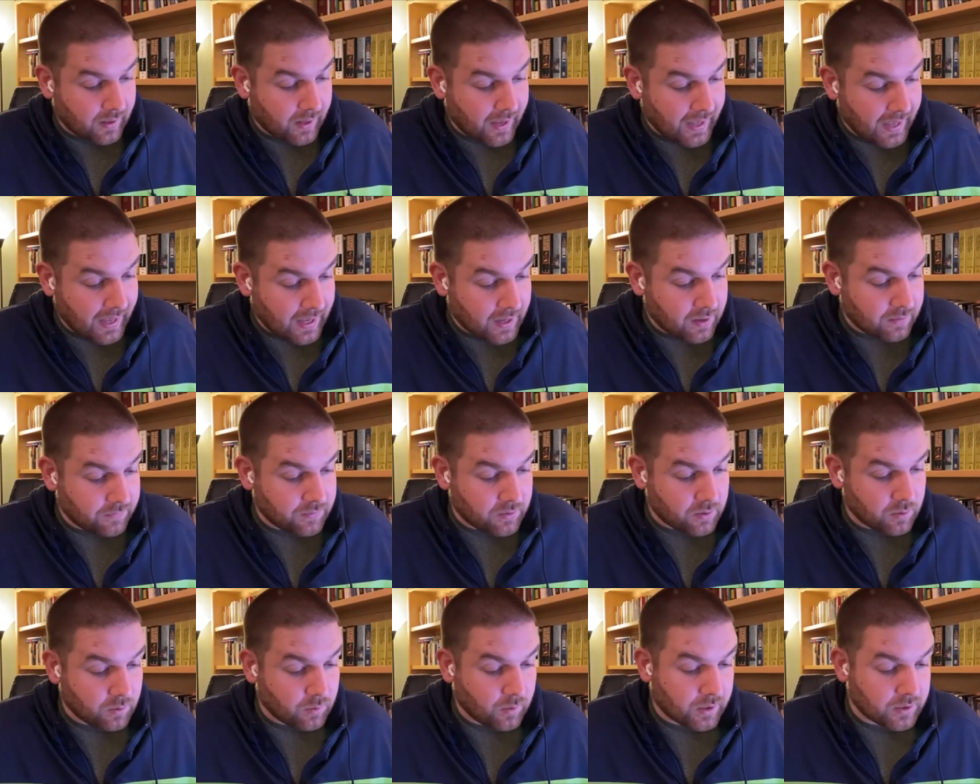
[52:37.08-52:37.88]
ahead
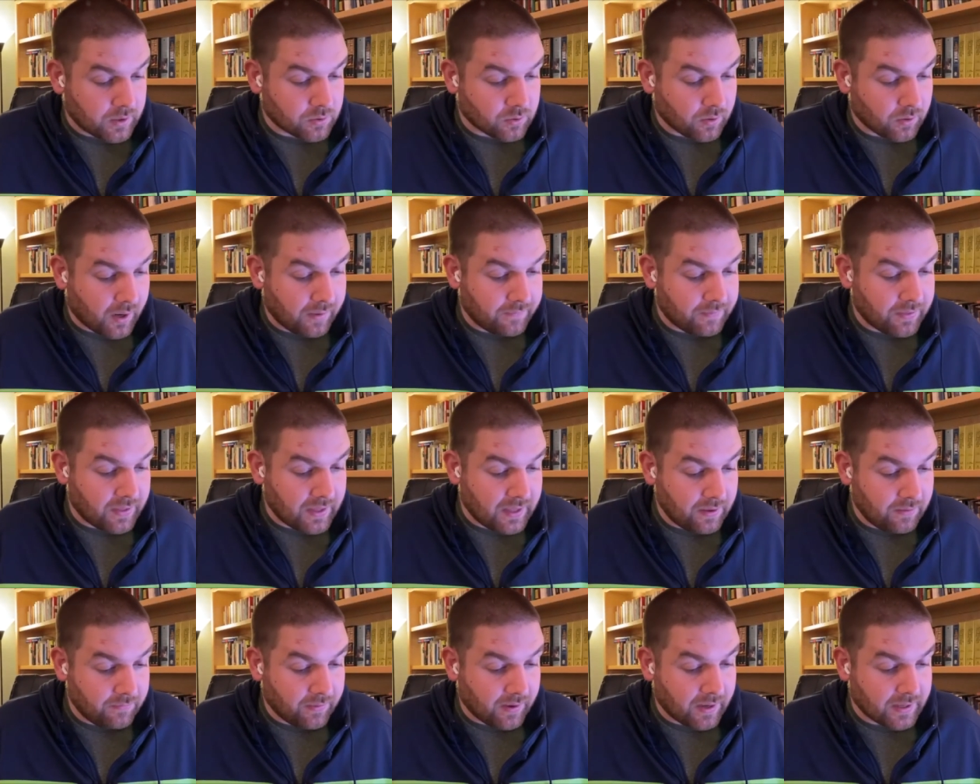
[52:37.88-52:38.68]
of you and drive the
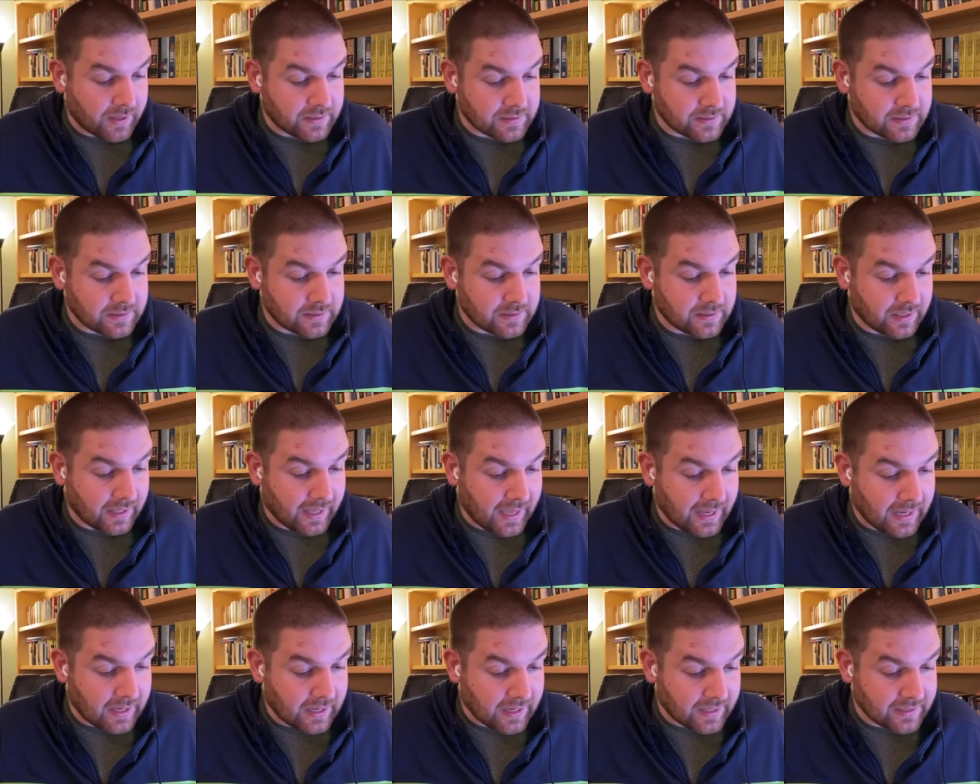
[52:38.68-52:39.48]
Hivites, the
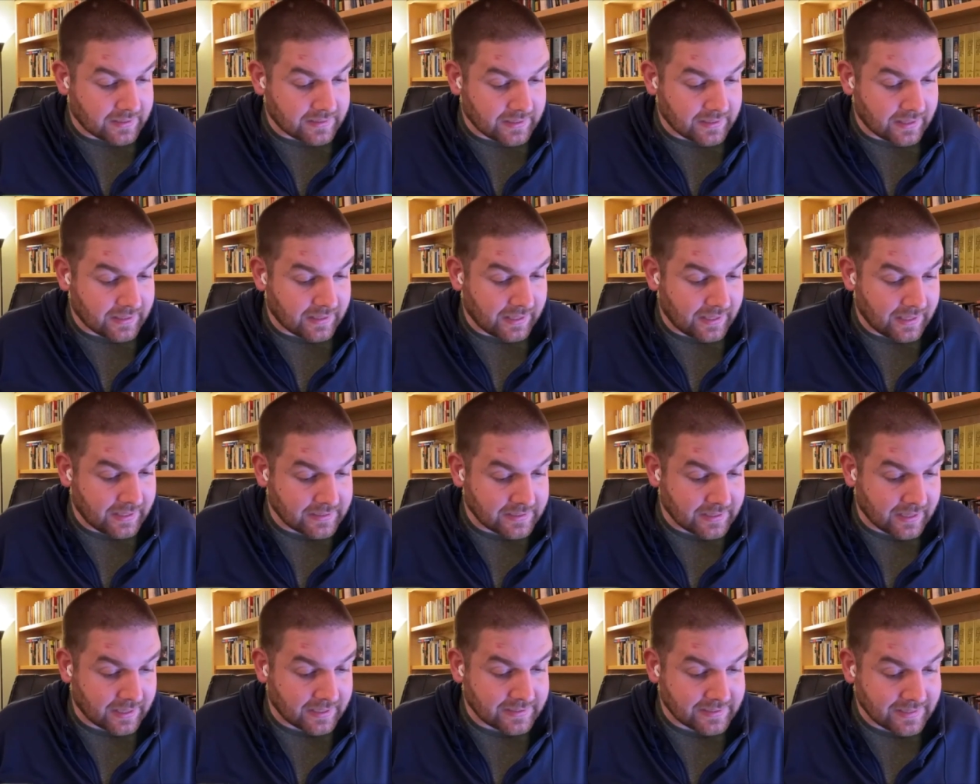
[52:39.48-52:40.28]
Canaanites, and the
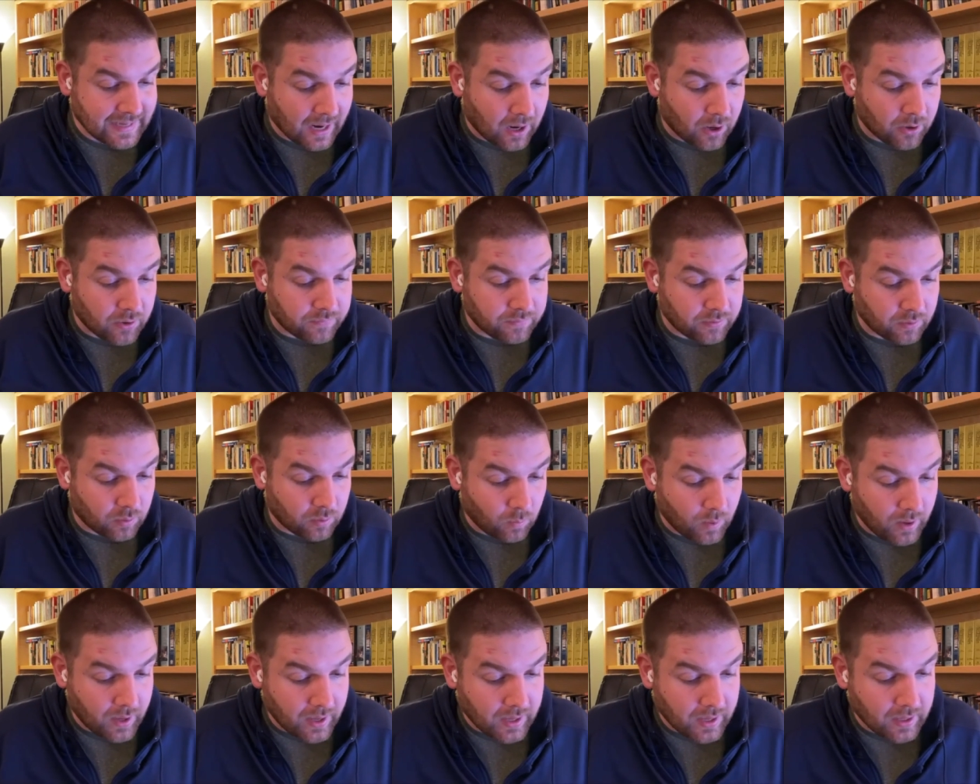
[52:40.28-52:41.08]
Hittites out of your
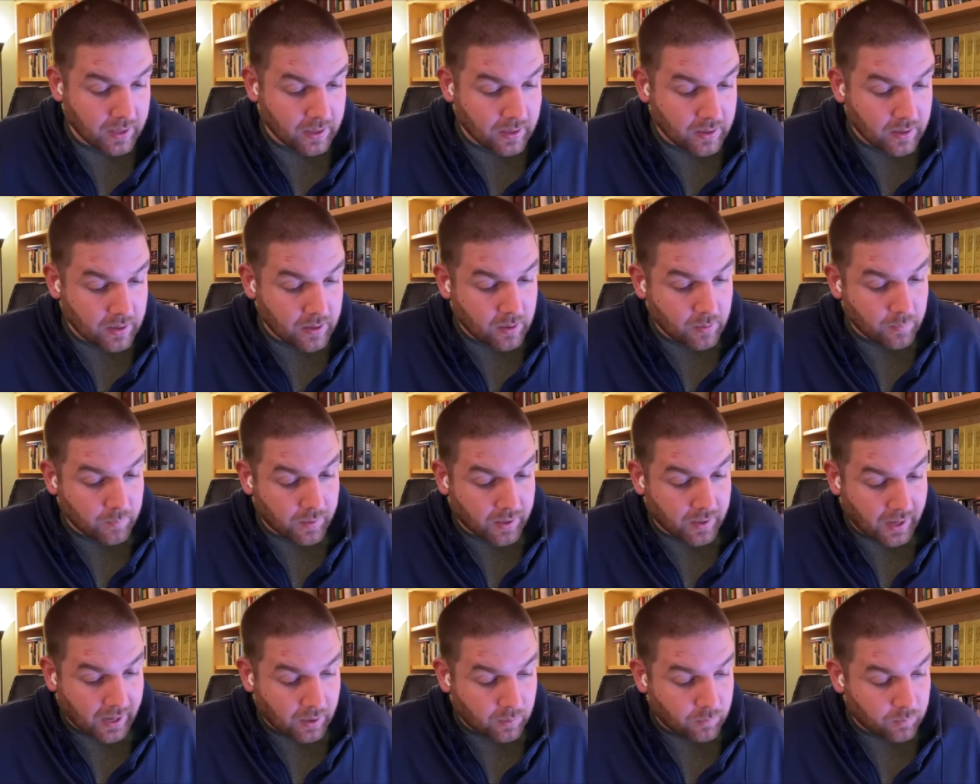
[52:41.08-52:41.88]
way.
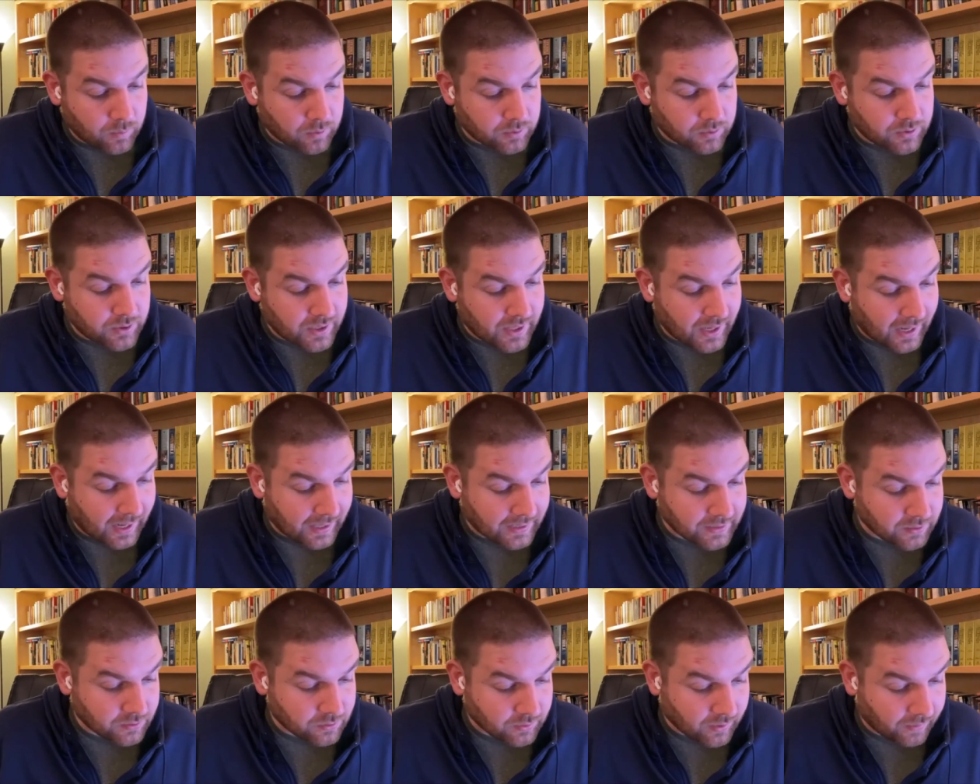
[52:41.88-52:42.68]
But I will
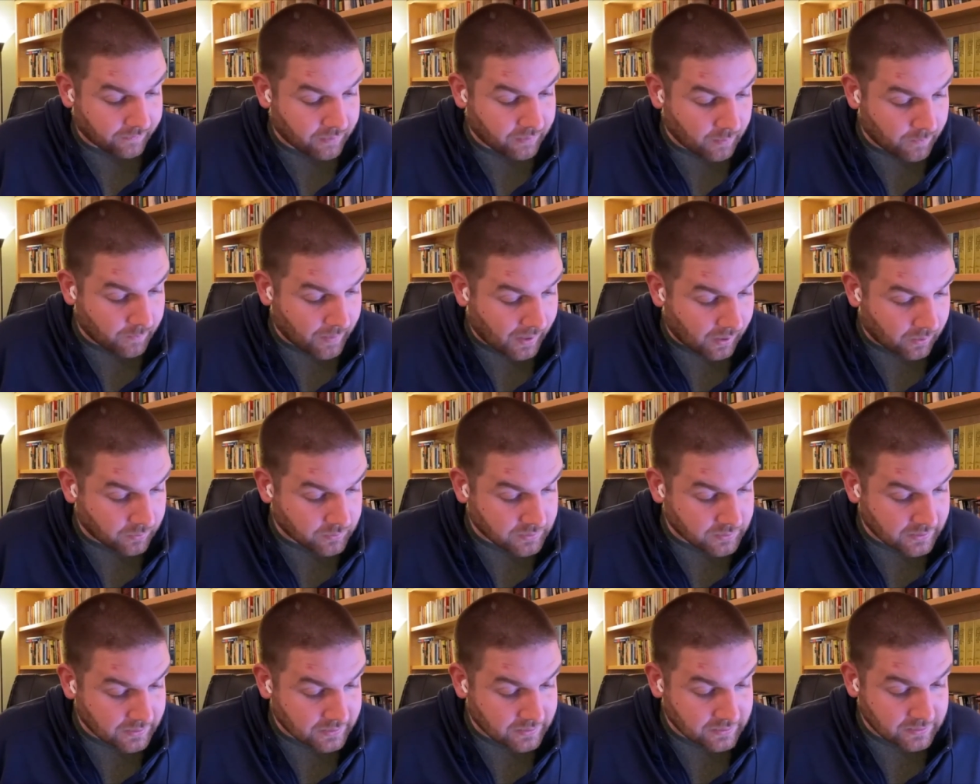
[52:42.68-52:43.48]
not drive them
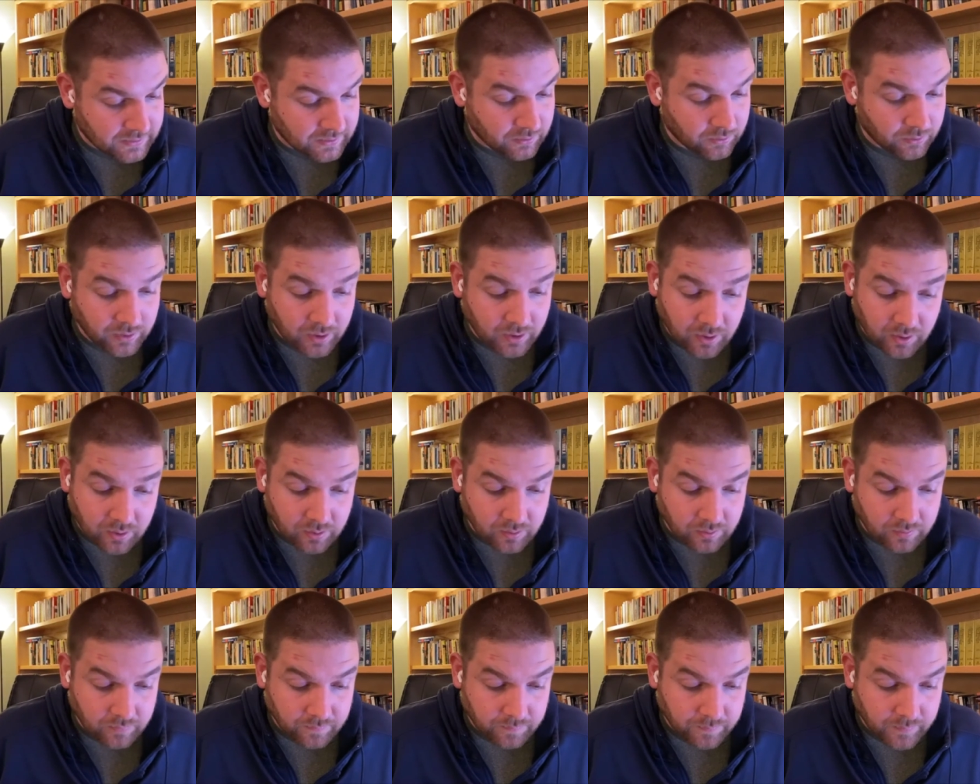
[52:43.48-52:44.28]
out in a single
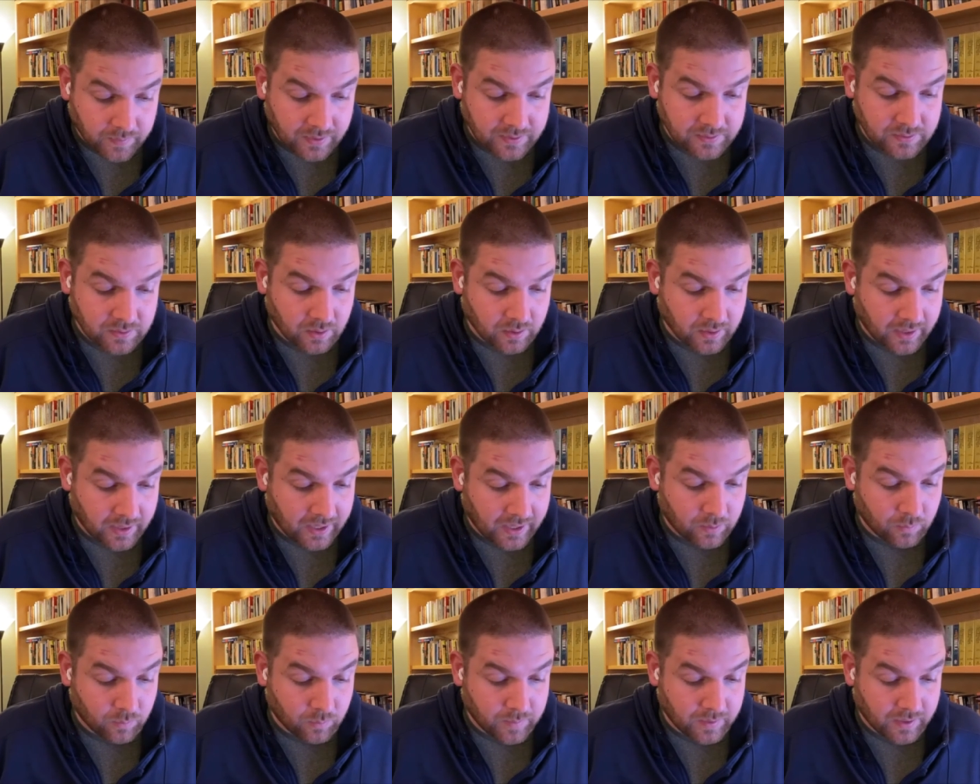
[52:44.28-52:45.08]
year because the
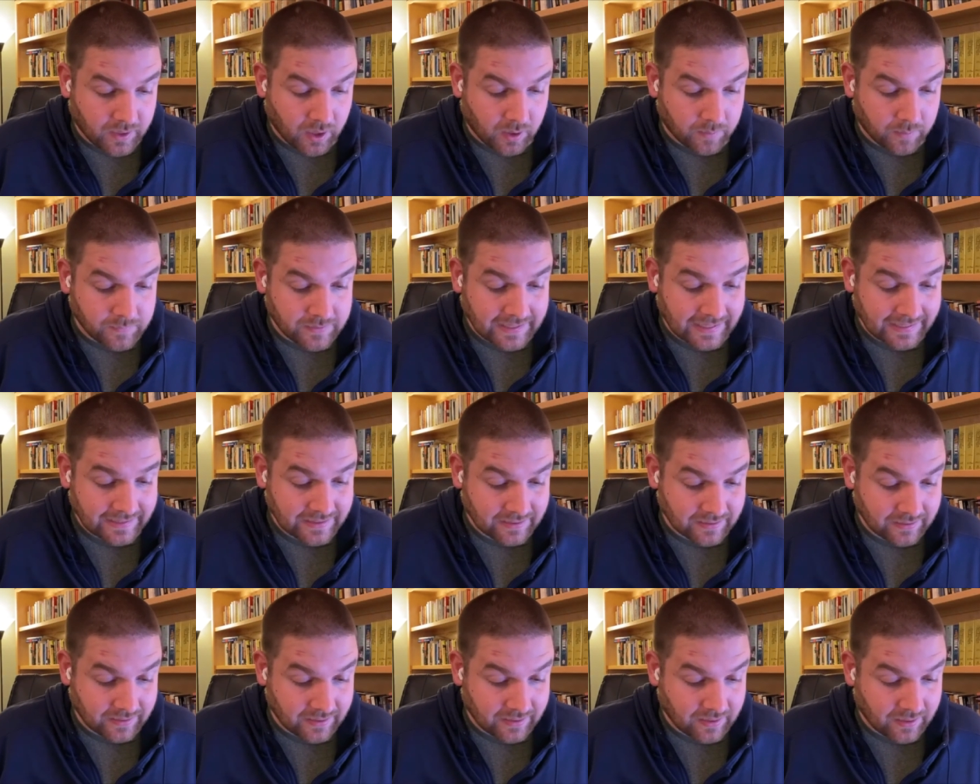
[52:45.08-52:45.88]
land would become
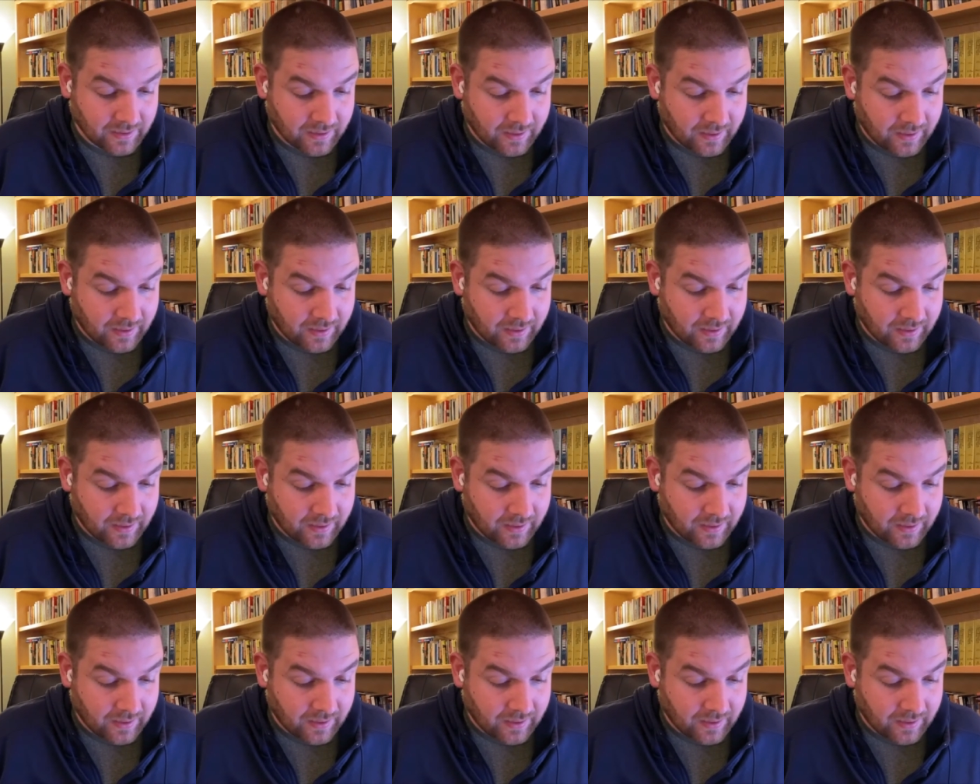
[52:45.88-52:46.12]
desolate